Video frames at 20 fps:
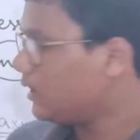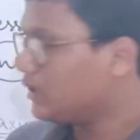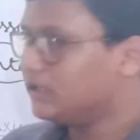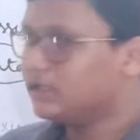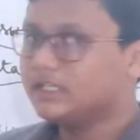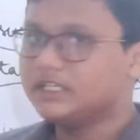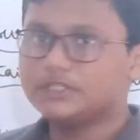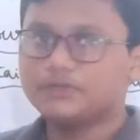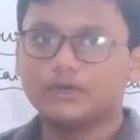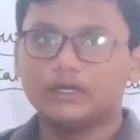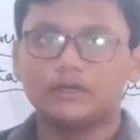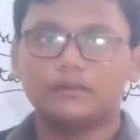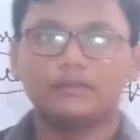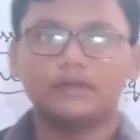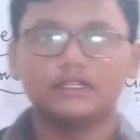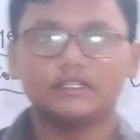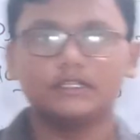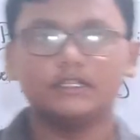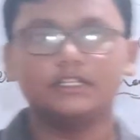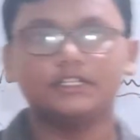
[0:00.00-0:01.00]
this one,
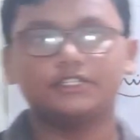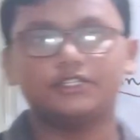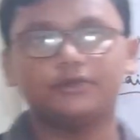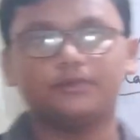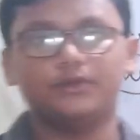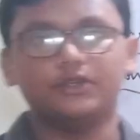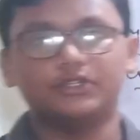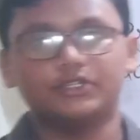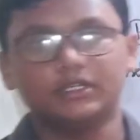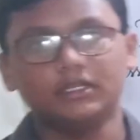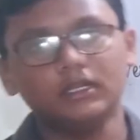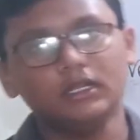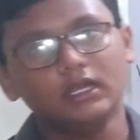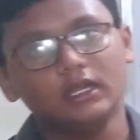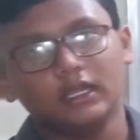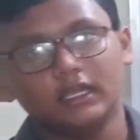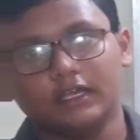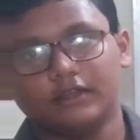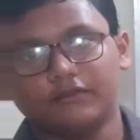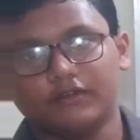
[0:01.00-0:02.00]
pressure
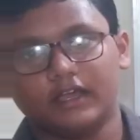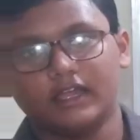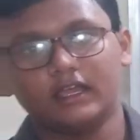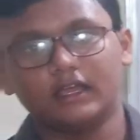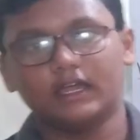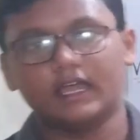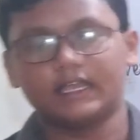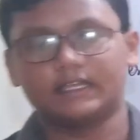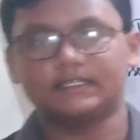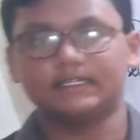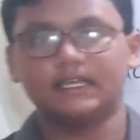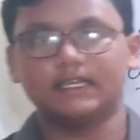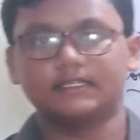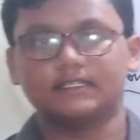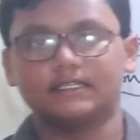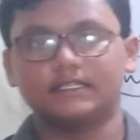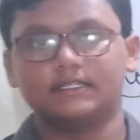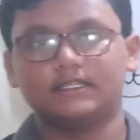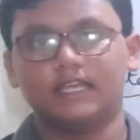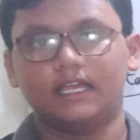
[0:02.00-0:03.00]
distribution in
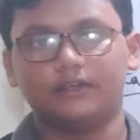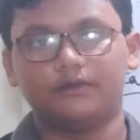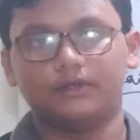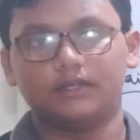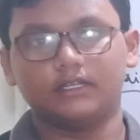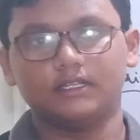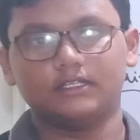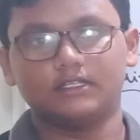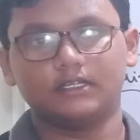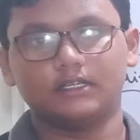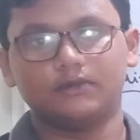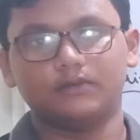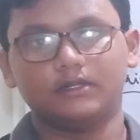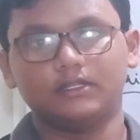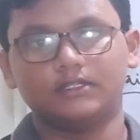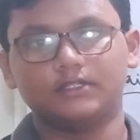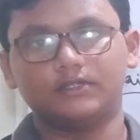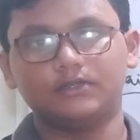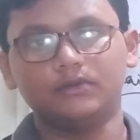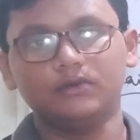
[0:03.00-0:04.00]
x-axis. That one is
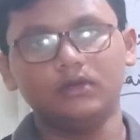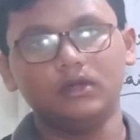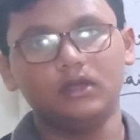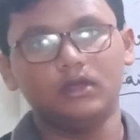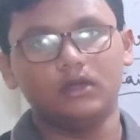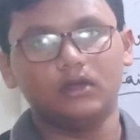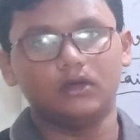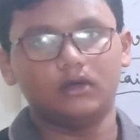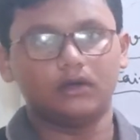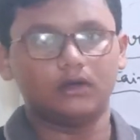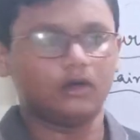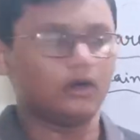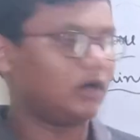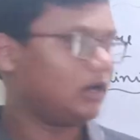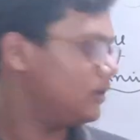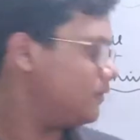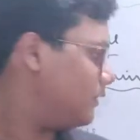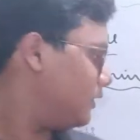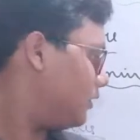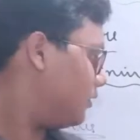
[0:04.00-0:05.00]
equals to
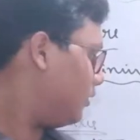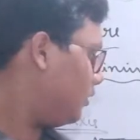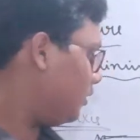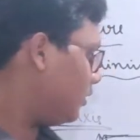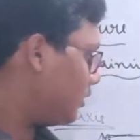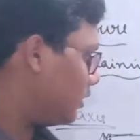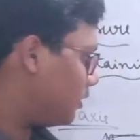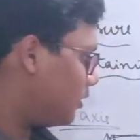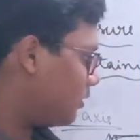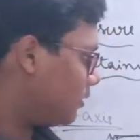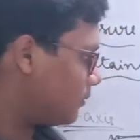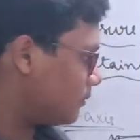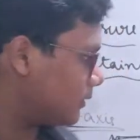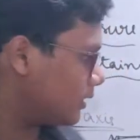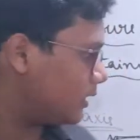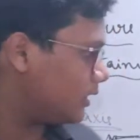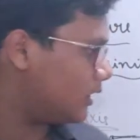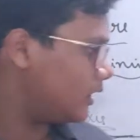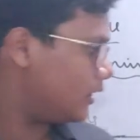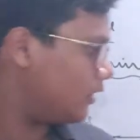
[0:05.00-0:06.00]
all we know,
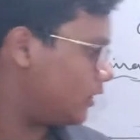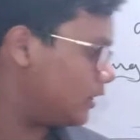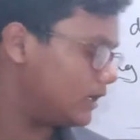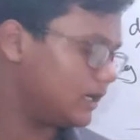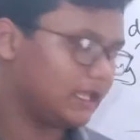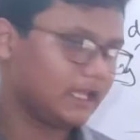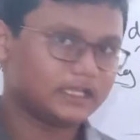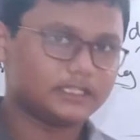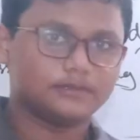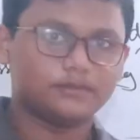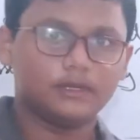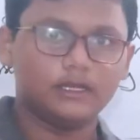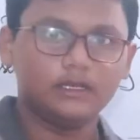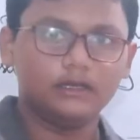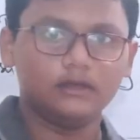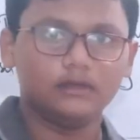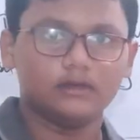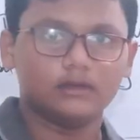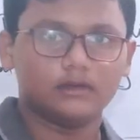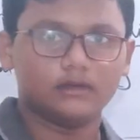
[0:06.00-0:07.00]
I already
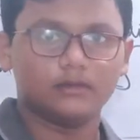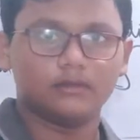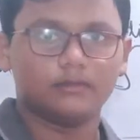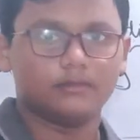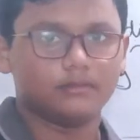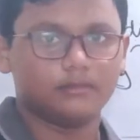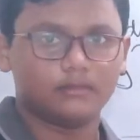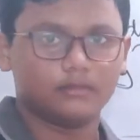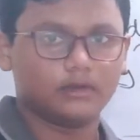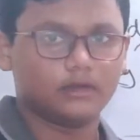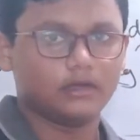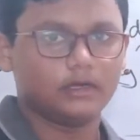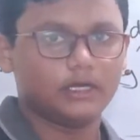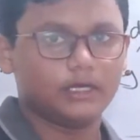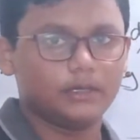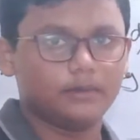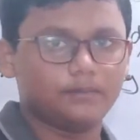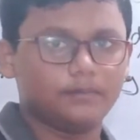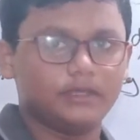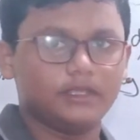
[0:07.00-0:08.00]
explained,
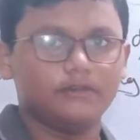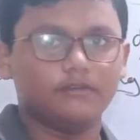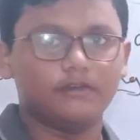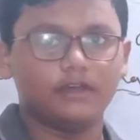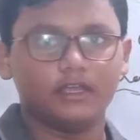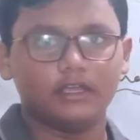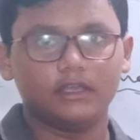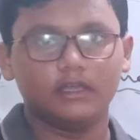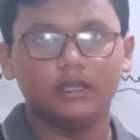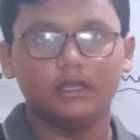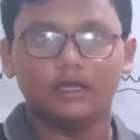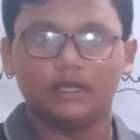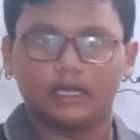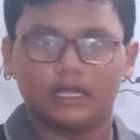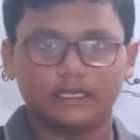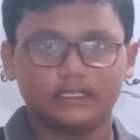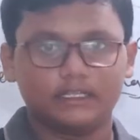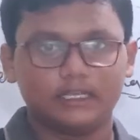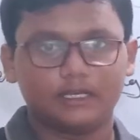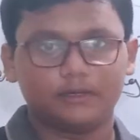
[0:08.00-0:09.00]
Py
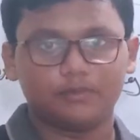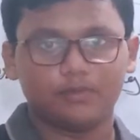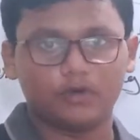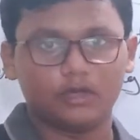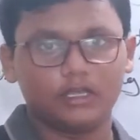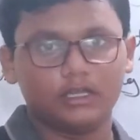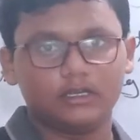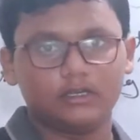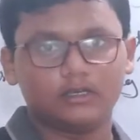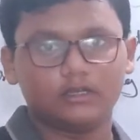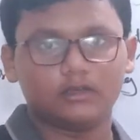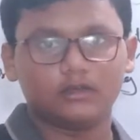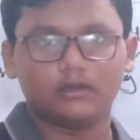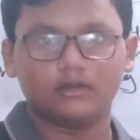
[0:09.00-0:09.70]
at that point,